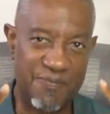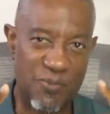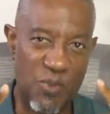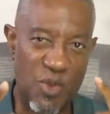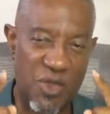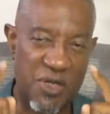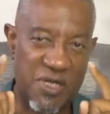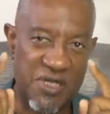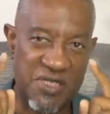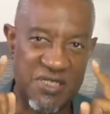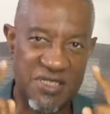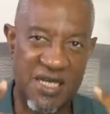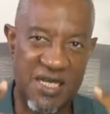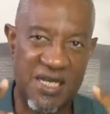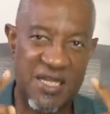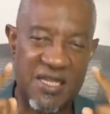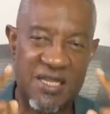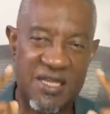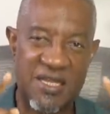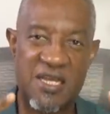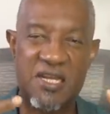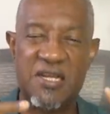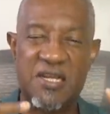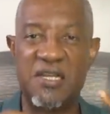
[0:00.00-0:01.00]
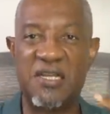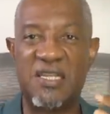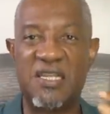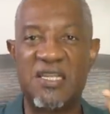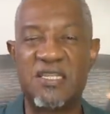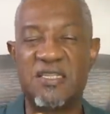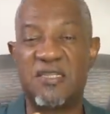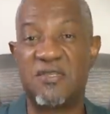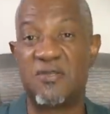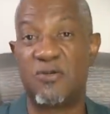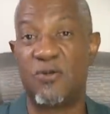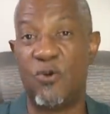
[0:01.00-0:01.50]
because I think
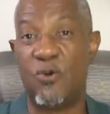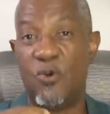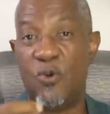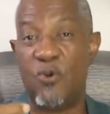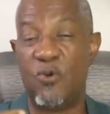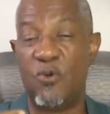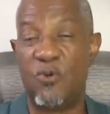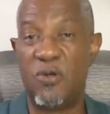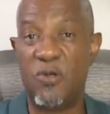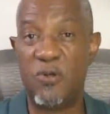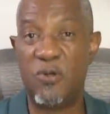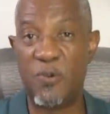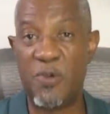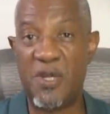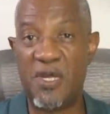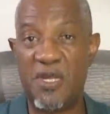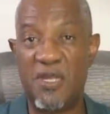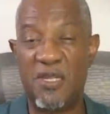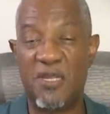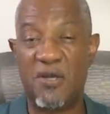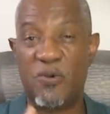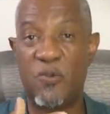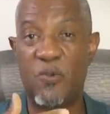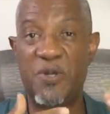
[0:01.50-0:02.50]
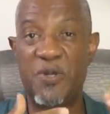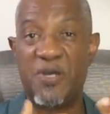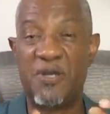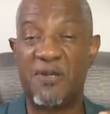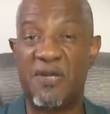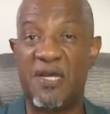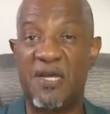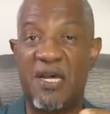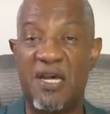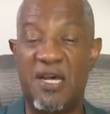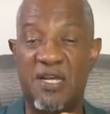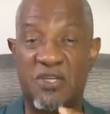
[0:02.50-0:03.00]
this is the only way that we
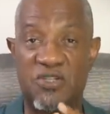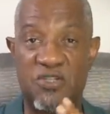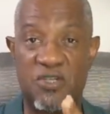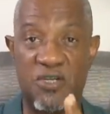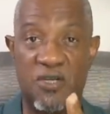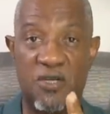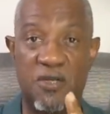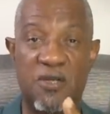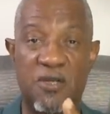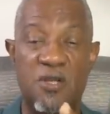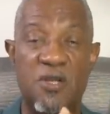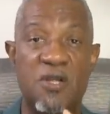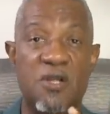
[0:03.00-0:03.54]
could actually